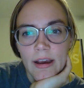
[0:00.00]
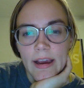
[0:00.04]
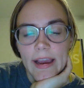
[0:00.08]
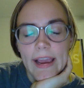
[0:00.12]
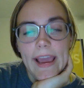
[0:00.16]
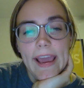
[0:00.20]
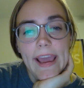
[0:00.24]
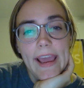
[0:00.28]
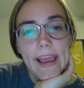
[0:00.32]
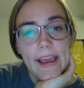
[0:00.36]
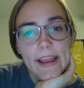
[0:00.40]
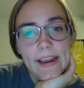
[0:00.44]

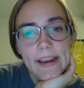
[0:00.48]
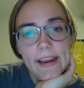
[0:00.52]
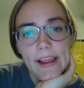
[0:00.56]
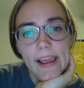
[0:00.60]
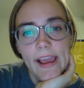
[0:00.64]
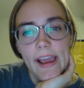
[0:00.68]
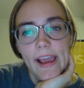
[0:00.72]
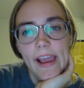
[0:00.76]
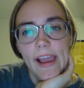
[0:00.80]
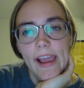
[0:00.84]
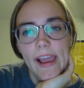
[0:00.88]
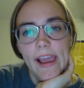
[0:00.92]
And
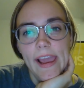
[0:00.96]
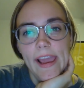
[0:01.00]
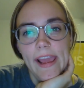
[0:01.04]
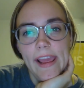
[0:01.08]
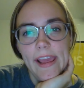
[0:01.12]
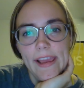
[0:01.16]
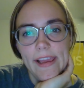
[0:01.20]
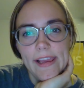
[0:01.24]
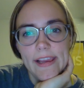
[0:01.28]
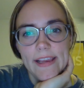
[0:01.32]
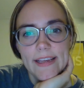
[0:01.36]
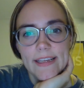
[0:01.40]

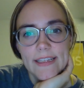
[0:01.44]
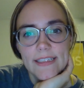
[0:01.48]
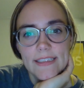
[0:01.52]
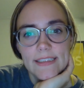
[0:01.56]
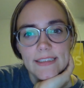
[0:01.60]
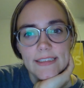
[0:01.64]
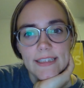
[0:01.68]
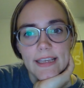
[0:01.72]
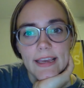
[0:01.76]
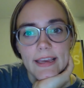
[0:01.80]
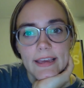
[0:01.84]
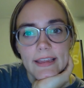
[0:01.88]
it
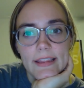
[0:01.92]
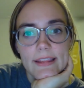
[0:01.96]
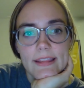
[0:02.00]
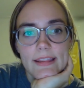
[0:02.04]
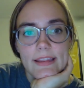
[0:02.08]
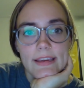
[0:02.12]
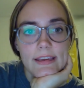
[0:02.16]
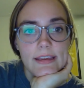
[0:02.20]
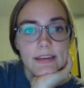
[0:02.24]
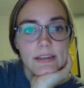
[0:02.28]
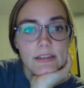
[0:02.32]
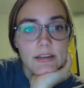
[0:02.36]
is
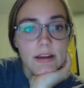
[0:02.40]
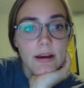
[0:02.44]
the